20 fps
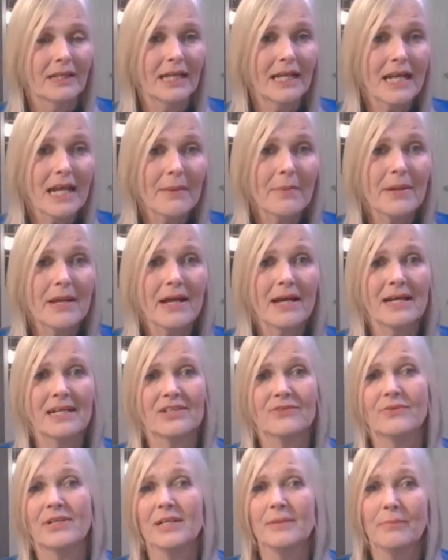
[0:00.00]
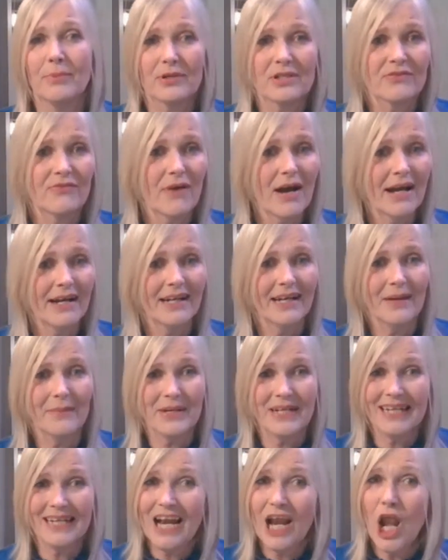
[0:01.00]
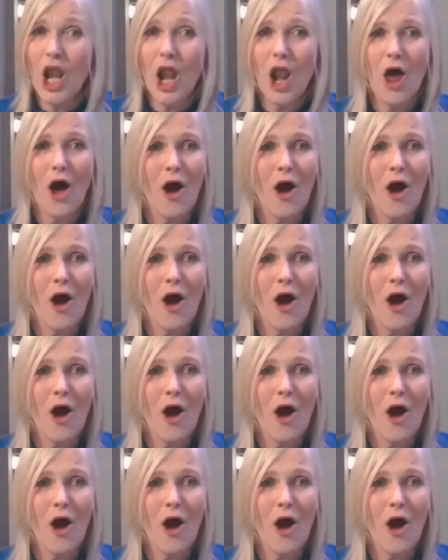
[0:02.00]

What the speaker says: Namibia has written, Botswana. I mean, a